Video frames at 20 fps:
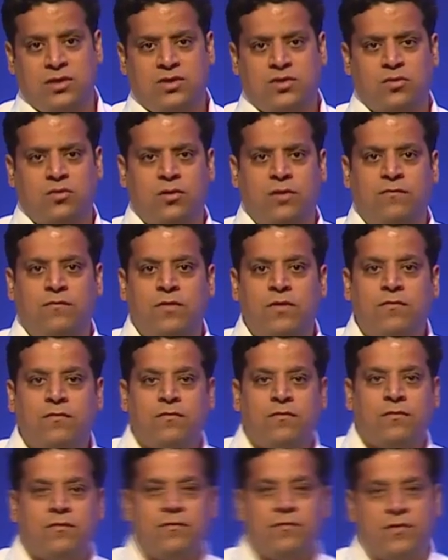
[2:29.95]
So if we
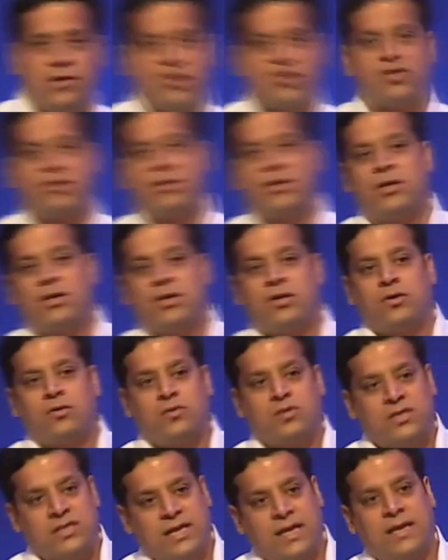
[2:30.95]
wish
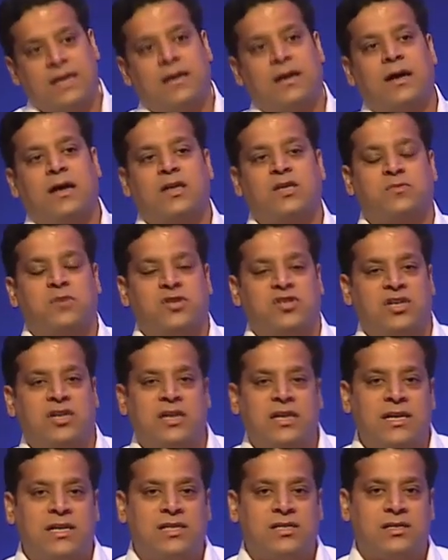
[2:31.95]
to send our special
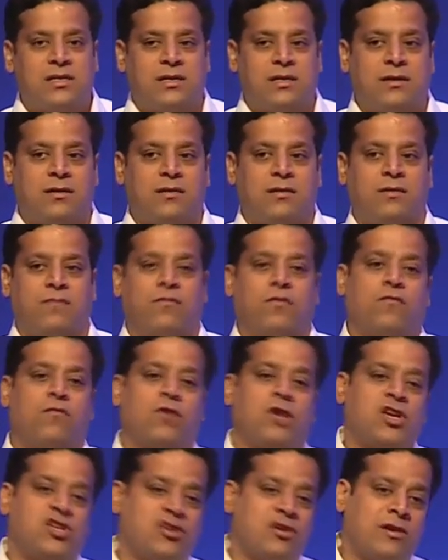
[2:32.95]
needs for
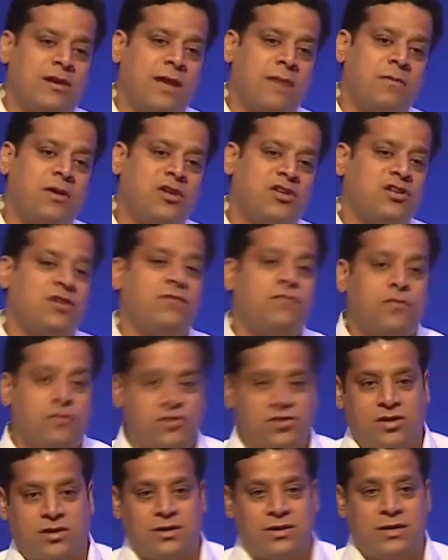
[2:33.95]
vocational rehabilitation in
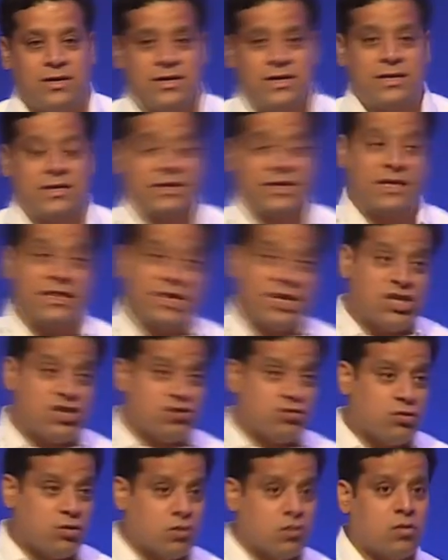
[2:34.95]
future, then they
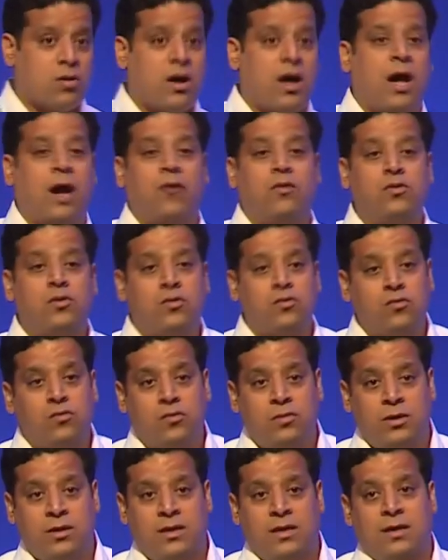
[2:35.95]
should know how
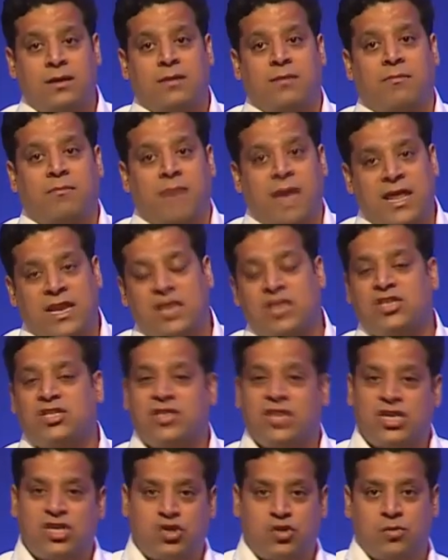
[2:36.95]
to manage
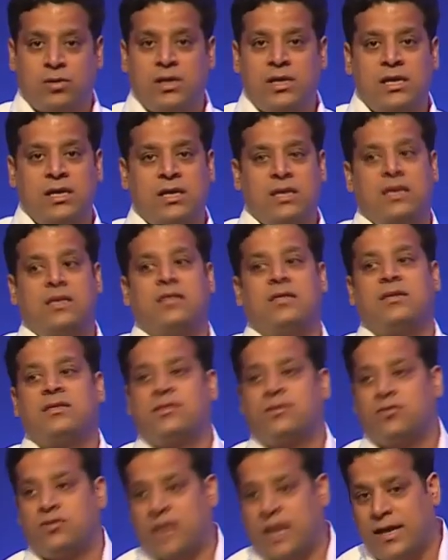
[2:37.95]
sexually in the
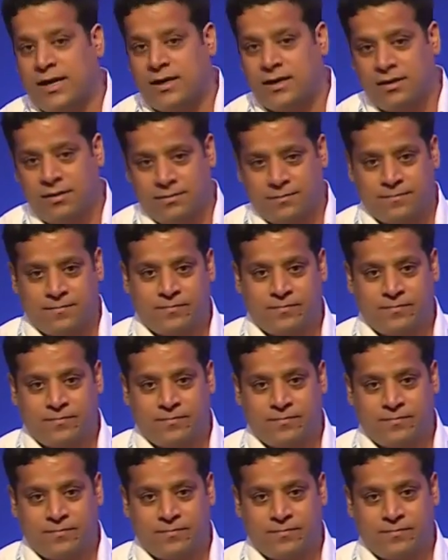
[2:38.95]
society,